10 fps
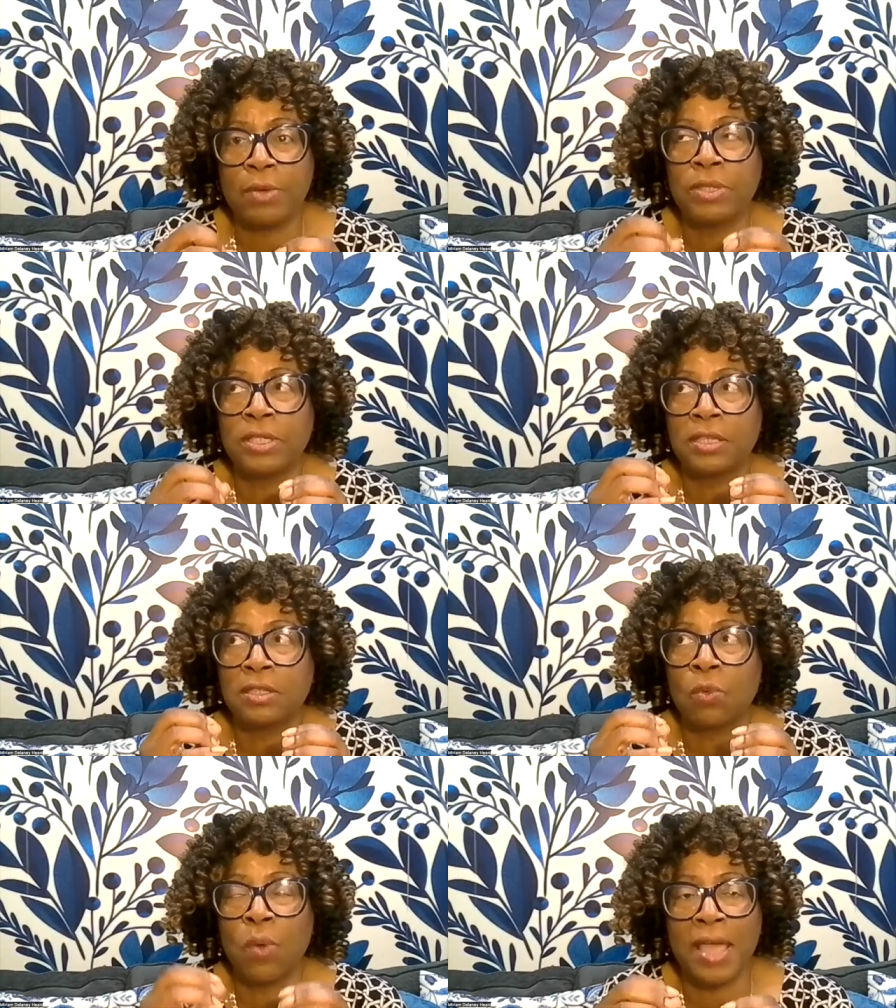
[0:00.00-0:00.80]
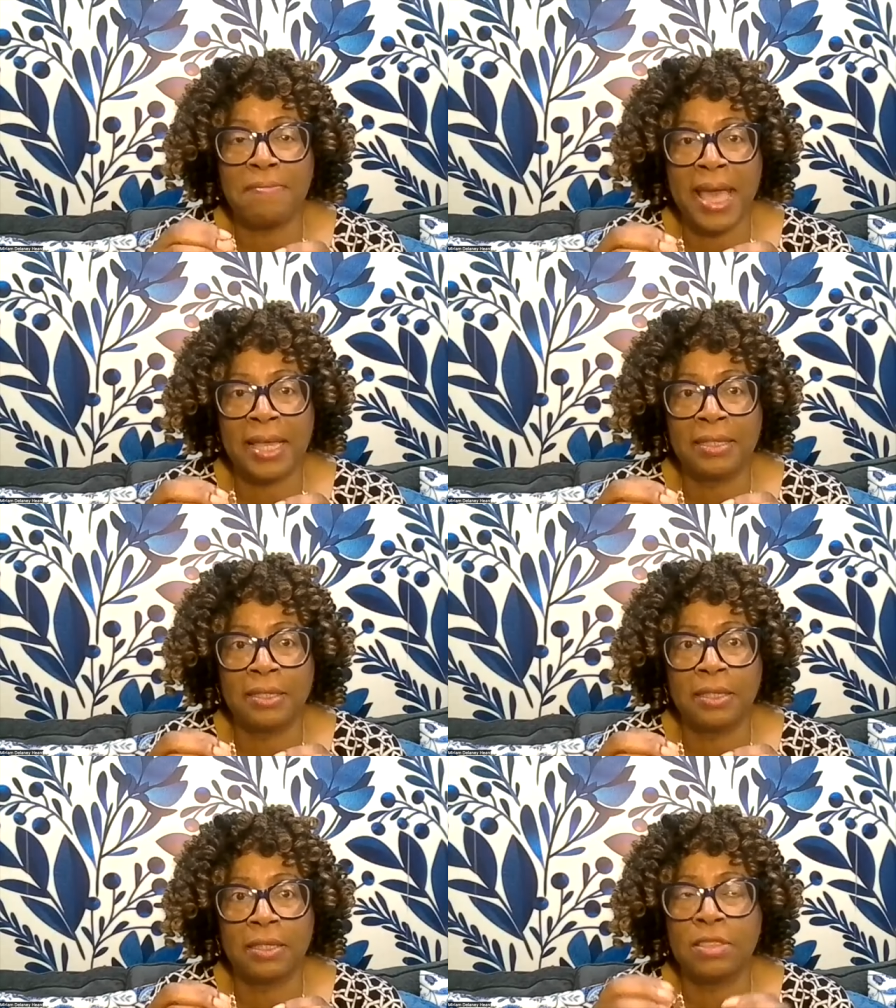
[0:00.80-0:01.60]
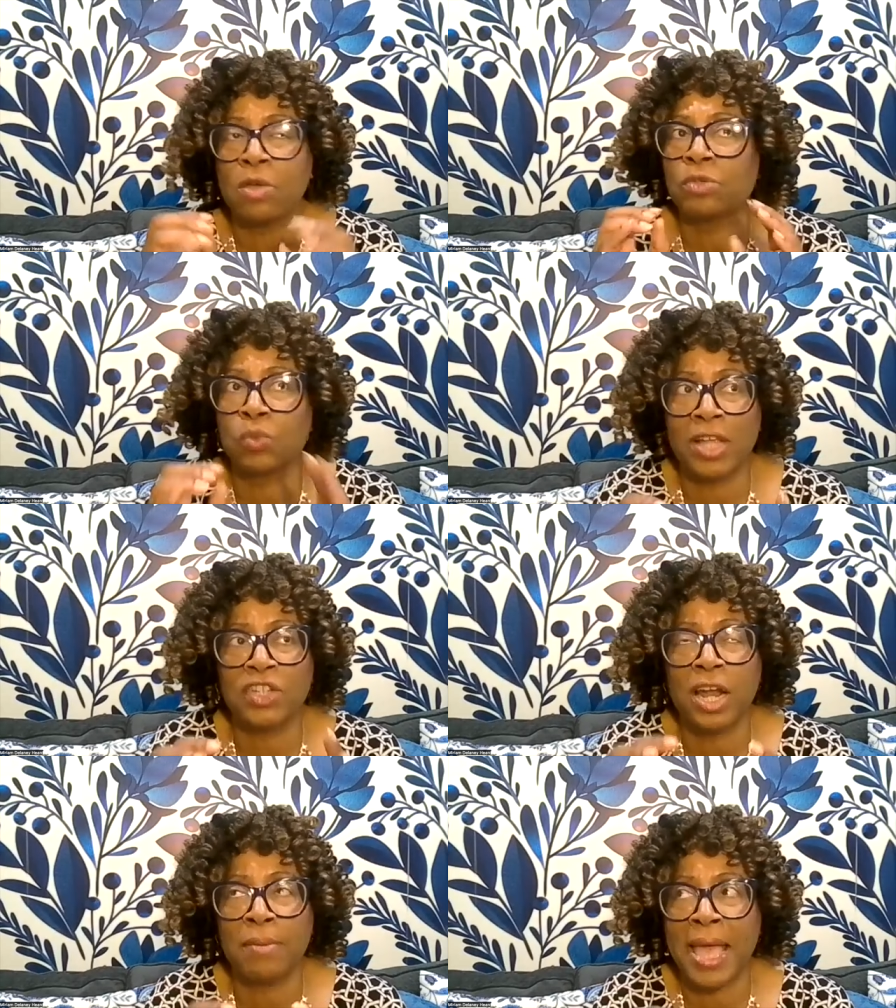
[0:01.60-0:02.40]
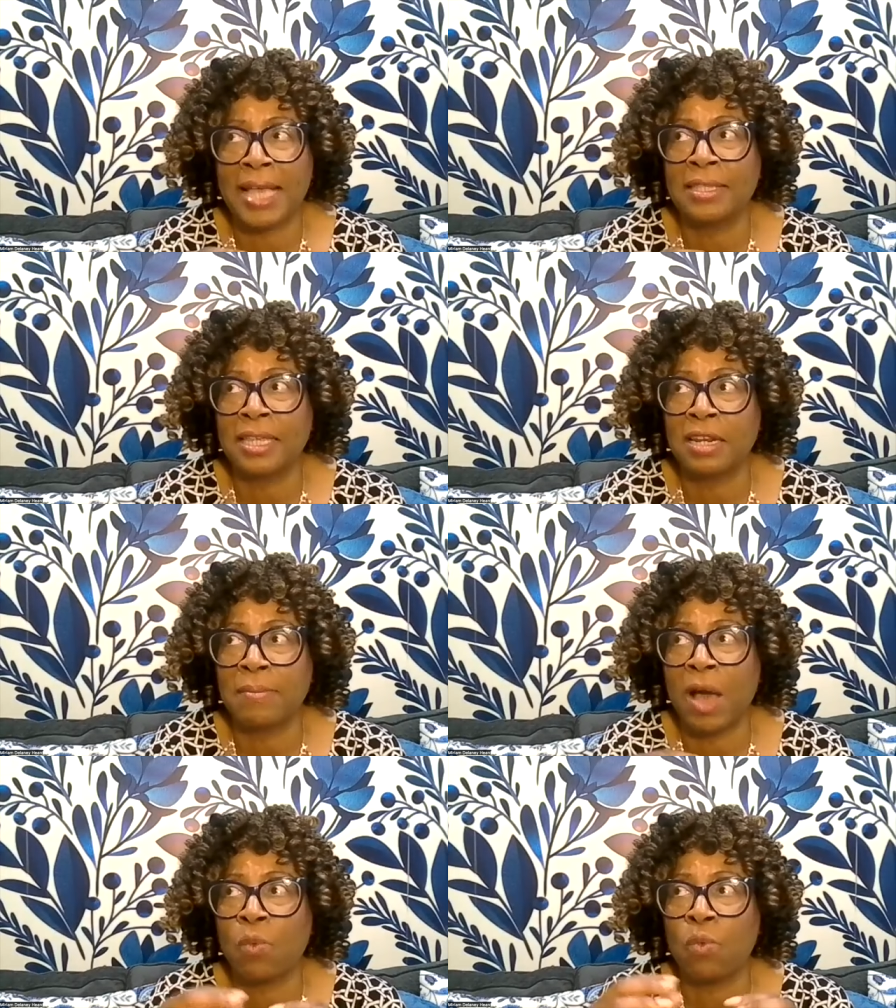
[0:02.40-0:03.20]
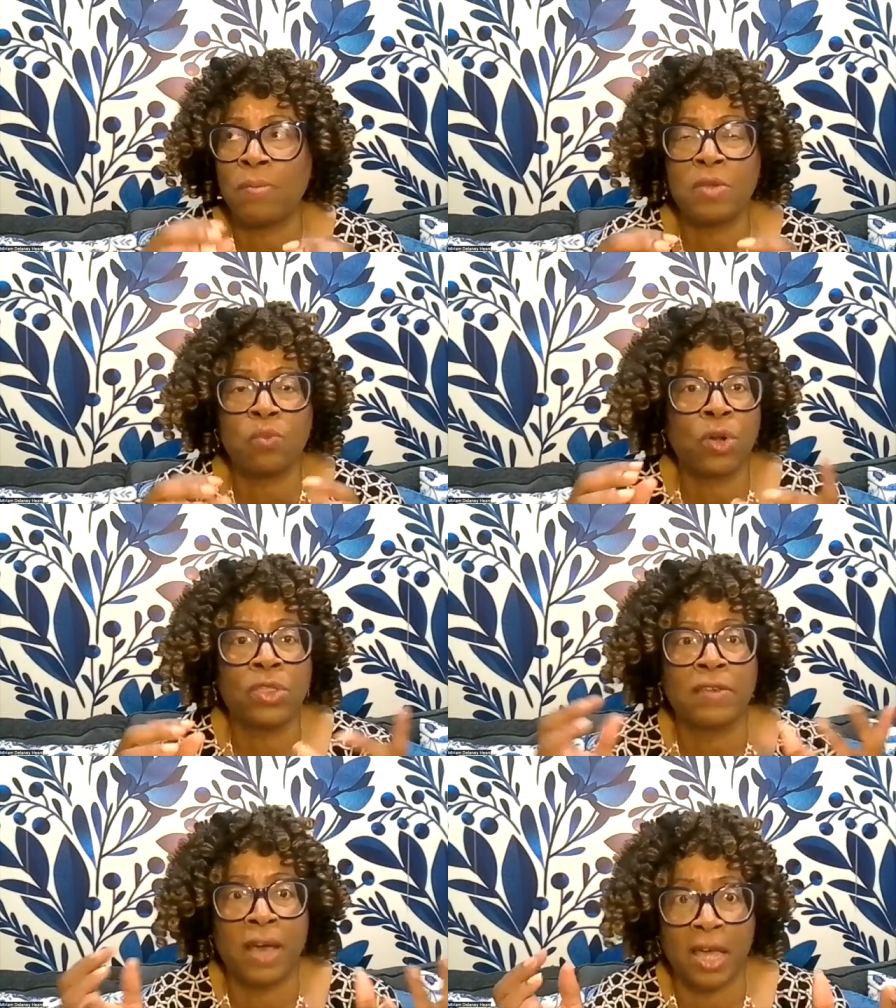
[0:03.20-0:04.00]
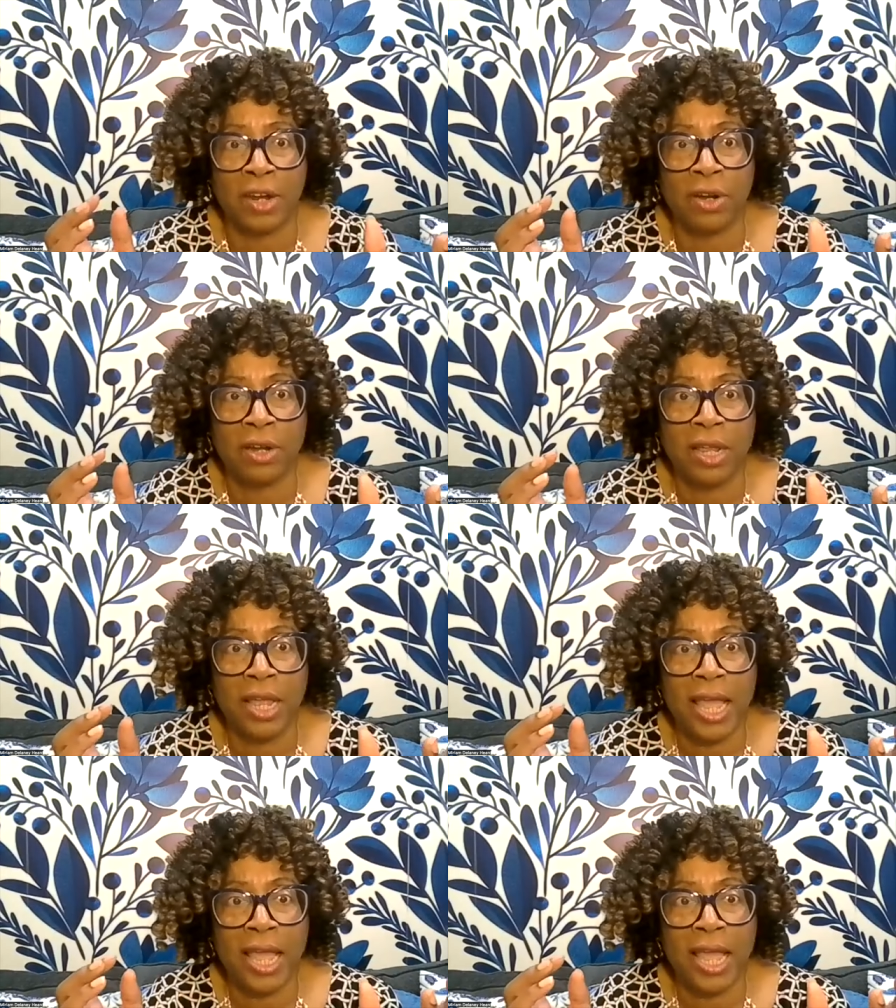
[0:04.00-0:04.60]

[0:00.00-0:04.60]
It was this Awake magazine, no, it was Watchtower magazine about women worthy of honor.